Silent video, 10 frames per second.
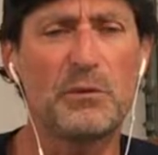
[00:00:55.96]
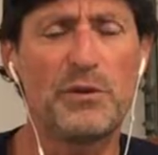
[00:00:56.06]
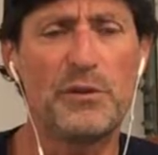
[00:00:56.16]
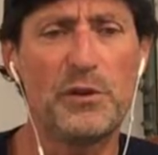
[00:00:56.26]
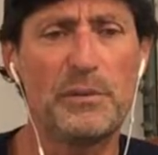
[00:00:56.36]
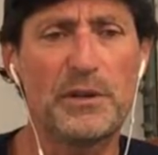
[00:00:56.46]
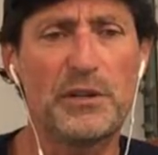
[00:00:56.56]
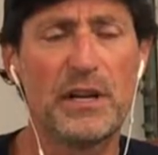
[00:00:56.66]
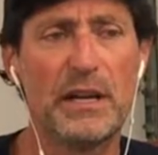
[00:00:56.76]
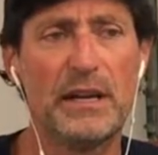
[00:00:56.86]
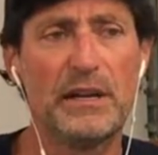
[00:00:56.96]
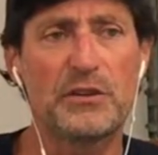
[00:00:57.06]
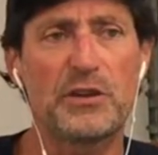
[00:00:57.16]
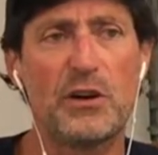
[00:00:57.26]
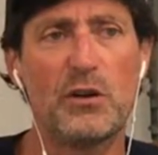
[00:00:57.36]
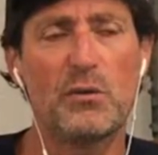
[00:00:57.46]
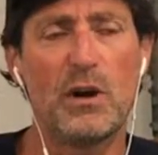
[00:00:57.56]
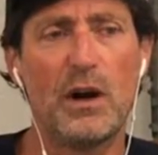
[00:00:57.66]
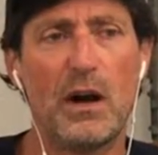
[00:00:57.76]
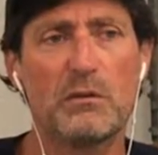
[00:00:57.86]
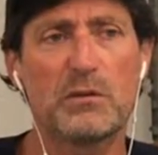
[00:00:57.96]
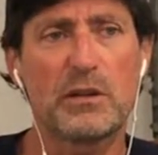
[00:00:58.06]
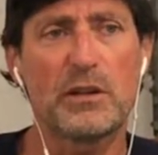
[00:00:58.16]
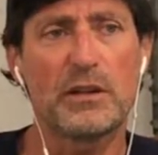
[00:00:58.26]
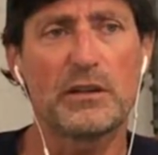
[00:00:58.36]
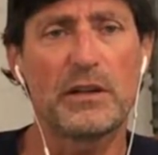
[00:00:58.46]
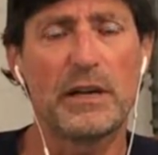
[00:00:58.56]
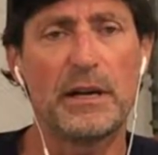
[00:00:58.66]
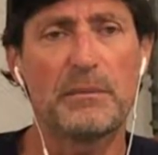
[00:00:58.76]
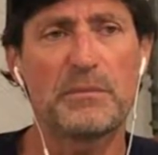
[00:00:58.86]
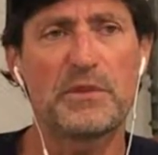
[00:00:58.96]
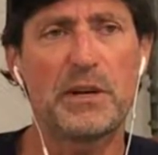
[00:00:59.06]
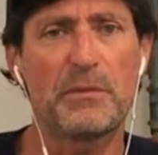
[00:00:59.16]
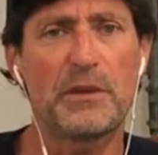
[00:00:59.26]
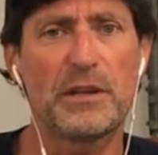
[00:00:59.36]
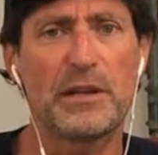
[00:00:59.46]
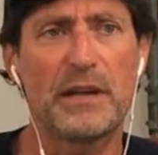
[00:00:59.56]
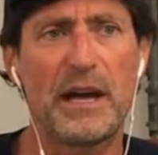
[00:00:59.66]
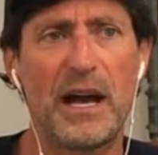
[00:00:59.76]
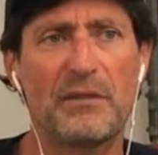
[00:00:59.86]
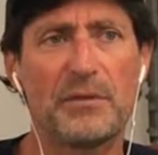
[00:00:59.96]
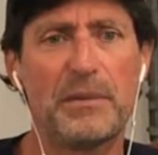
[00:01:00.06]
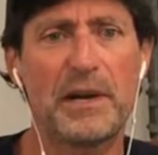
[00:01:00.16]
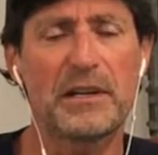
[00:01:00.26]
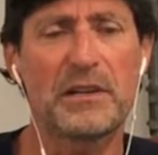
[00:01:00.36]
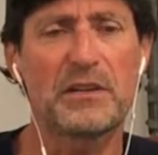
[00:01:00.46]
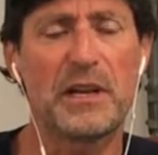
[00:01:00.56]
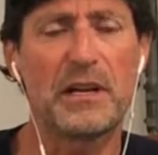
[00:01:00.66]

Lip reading: refurbished. So I was looking at some of the aftermarket